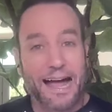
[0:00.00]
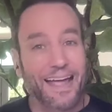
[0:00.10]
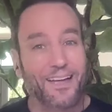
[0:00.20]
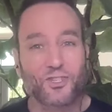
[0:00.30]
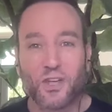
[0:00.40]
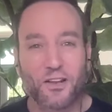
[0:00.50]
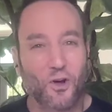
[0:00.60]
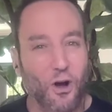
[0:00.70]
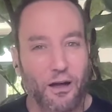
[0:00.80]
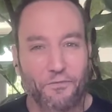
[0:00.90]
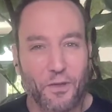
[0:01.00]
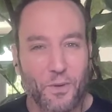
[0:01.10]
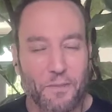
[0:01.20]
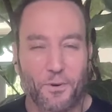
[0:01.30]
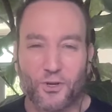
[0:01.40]
I actually had coffee
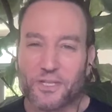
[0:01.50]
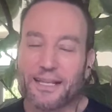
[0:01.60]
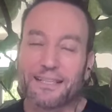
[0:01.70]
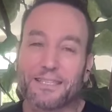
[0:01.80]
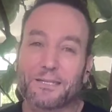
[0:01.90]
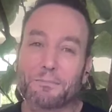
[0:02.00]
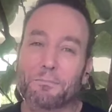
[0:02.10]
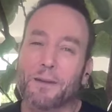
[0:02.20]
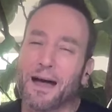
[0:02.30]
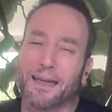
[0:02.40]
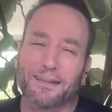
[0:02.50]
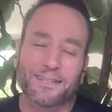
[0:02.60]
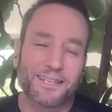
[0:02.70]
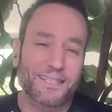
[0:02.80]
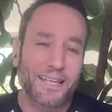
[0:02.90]
with the person and
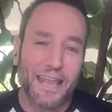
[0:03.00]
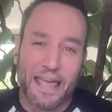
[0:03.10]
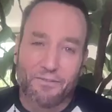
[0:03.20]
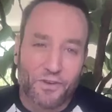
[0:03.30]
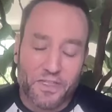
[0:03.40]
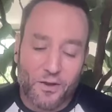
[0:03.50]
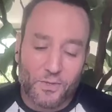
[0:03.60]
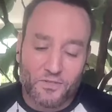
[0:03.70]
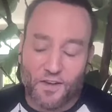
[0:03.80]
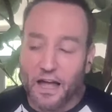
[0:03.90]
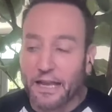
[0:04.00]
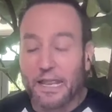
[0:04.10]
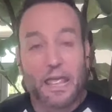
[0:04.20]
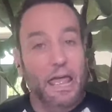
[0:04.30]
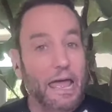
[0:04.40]
smiled and said everything was fine.
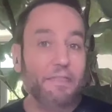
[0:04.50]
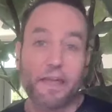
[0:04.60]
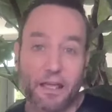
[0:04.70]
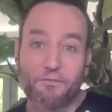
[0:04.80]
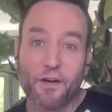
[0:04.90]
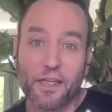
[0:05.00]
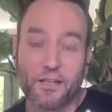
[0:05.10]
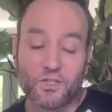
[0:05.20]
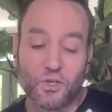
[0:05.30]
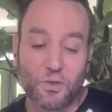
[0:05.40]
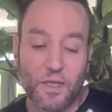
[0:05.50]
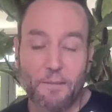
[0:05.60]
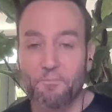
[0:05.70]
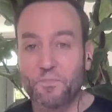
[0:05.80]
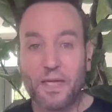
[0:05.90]
And then I fucking sued
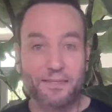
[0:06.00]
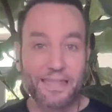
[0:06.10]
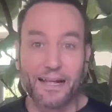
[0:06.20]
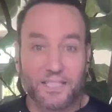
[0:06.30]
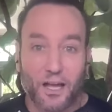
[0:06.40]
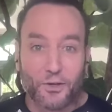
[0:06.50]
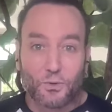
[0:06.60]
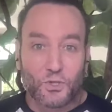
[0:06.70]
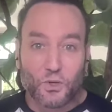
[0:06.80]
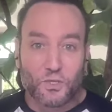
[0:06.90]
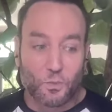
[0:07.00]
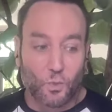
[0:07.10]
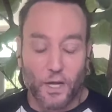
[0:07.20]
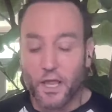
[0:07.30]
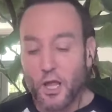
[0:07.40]
them. That's how you sue
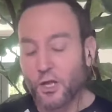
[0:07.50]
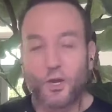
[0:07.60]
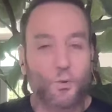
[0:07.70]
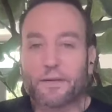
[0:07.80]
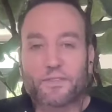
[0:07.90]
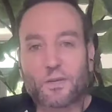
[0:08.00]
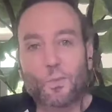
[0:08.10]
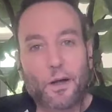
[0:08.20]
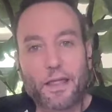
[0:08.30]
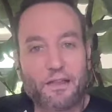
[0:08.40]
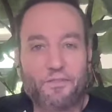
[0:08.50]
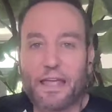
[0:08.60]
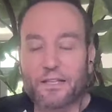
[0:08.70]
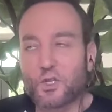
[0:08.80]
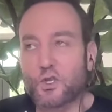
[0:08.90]
someone. You don't give someone
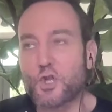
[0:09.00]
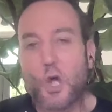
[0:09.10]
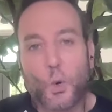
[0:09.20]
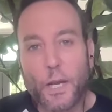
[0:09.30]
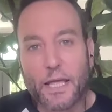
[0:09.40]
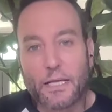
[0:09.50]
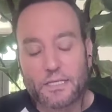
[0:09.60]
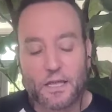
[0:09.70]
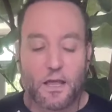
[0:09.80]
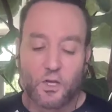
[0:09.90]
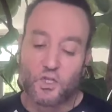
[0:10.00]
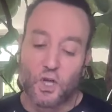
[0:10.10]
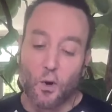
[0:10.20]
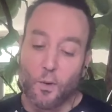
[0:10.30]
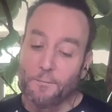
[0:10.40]
advance notice.
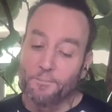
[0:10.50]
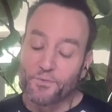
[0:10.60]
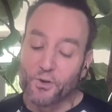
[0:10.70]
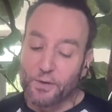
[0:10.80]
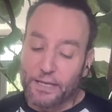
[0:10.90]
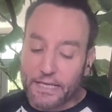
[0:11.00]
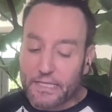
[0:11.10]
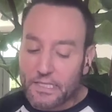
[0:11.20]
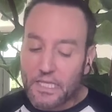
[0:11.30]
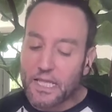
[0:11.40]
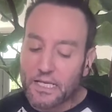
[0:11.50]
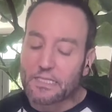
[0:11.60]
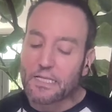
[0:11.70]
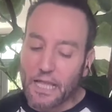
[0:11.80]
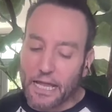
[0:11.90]
So there is
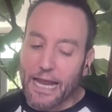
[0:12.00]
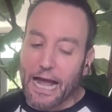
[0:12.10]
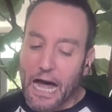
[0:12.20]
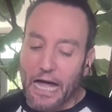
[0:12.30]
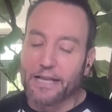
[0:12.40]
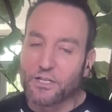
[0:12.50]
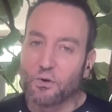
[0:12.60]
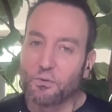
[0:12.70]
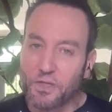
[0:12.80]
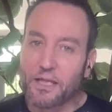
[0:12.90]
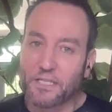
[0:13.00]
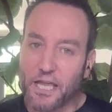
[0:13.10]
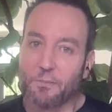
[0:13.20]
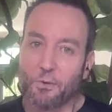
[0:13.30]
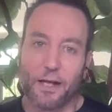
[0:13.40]
this like, I don't think
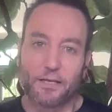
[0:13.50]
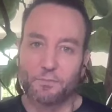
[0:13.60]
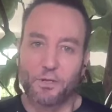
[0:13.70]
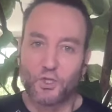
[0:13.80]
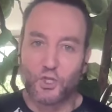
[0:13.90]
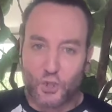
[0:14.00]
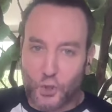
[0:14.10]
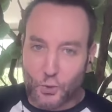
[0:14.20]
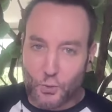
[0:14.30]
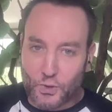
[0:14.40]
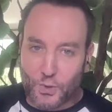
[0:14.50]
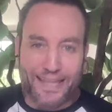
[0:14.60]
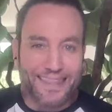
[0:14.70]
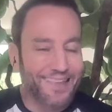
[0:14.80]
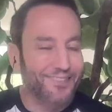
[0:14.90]
Tamra has been sued. So
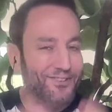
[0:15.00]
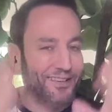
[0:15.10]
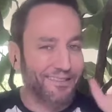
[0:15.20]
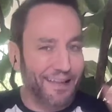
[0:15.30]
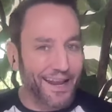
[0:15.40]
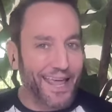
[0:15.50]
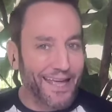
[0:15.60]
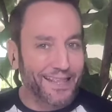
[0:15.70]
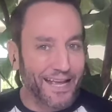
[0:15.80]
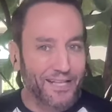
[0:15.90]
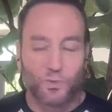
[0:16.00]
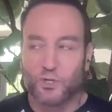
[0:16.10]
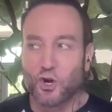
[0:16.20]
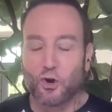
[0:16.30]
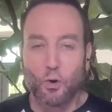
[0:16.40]
I think there's a lot of headlines
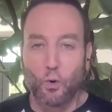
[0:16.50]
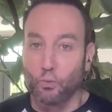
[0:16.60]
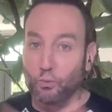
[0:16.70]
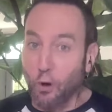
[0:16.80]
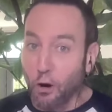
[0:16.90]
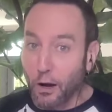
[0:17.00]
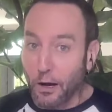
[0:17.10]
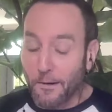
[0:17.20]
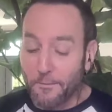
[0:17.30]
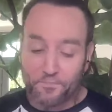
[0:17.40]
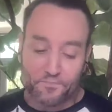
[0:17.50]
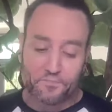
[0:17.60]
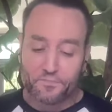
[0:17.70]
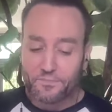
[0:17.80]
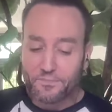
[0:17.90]
which are wrong
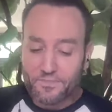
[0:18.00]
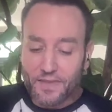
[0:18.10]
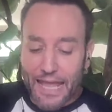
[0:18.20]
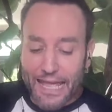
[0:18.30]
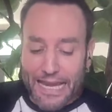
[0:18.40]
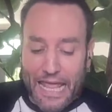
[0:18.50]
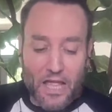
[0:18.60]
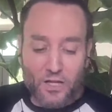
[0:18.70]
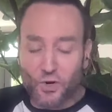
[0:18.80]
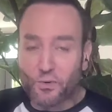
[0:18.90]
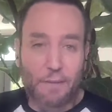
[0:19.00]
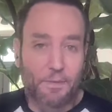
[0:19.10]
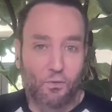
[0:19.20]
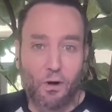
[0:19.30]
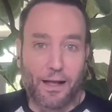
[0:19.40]
and don't get
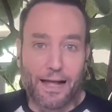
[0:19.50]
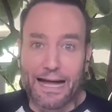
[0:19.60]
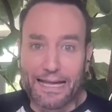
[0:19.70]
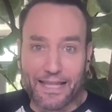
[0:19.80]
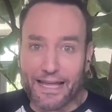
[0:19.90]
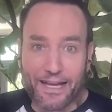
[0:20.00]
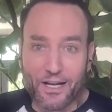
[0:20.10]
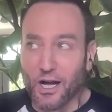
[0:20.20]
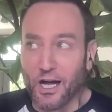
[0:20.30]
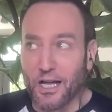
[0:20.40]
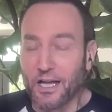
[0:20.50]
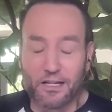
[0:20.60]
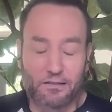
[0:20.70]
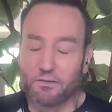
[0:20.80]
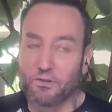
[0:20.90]
me wrong, I like
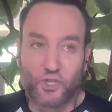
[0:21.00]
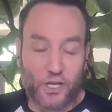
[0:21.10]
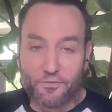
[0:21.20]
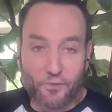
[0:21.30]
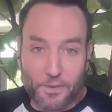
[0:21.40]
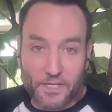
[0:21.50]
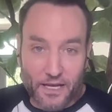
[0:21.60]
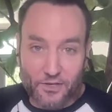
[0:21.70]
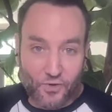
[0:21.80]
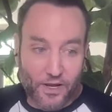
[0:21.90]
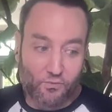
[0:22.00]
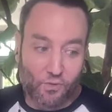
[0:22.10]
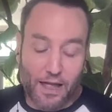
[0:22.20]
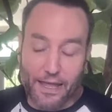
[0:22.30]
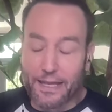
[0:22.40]
uh, Jennifer Pedranti and
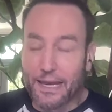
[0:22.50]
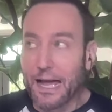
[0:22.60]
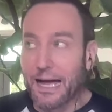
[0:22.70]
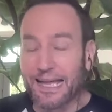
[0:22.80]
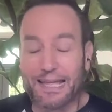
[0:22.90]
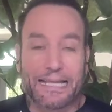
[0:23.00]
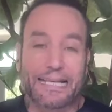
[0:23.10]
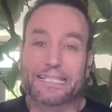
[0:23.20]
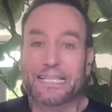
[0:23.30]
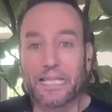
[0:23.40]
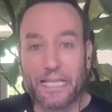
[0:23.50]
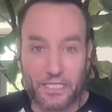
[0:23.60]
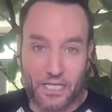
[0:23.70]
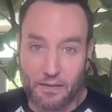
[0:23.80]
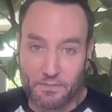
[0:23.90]
Ryan a,
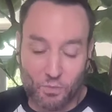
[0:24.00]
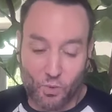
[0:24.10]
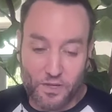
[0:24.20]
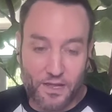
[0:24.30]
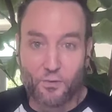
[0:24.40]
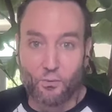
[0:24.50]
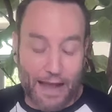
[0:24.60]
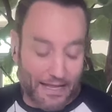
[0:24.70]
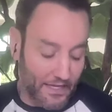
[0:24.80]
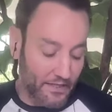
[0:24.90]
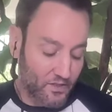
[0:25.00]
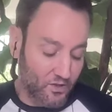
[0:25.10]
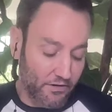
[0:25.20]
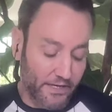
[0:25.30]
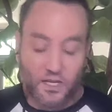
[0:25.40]
gazillion times more than the rat that
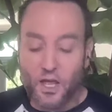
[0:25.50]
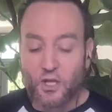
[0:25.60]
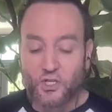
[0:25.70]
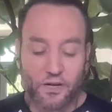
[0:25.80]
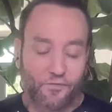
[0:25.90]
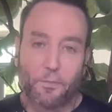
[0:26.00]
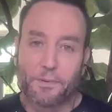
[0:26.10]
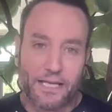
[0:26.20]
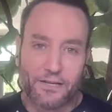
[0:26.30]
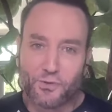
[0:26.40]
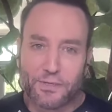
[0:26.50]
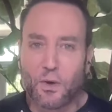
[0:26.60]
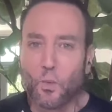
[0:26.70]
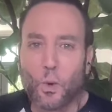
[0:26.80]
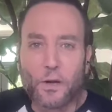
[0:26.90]
scurries. Jennifer Pedranti is
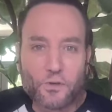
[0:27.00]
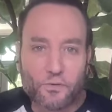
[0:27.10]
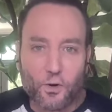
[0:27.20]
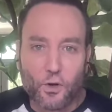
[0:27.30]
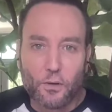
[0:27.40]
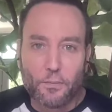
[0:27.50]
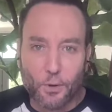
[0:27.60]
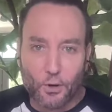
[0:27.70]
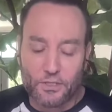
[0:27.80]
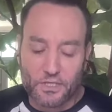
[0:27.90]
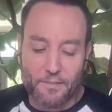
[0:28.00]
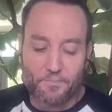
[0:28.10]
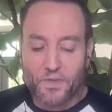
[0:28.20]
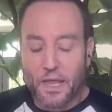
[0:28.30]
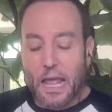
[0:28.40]
a wonderful
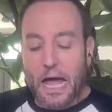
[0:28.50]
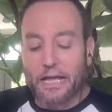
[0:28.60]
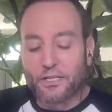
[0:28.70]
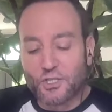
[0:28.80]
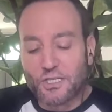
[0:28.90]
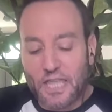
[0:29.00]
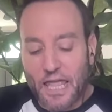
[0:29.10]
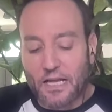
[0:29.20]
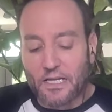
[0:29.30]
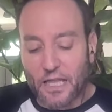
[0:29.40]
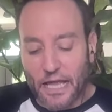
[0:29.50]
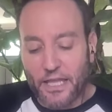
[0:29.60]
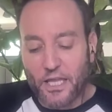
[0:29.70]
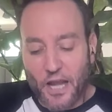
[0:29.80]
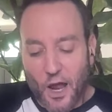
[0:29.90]
person. I just think,
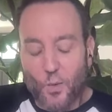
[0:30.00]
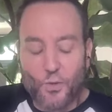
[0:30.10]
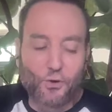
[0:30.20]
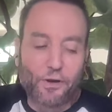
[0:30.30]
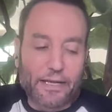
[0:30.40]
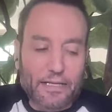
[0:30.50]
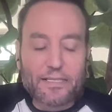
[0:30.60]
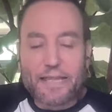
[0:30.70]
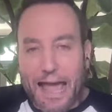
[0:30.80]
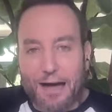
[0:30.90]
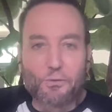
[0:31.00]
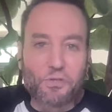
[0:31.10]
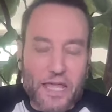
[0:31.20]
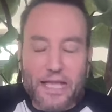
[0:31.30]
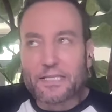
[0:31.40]
like, you know, there is now
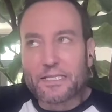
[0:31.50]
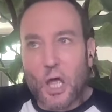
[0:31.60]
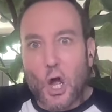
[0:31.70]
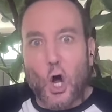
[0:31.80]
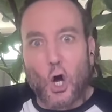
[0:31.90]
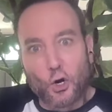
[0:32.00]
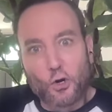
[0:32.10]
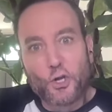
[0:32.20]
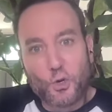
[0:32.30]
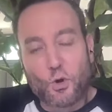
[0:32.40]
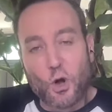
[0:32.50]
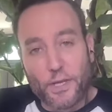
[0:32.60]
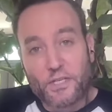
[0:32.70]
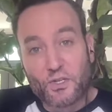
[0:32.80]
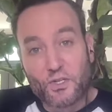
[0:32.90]
this are you going to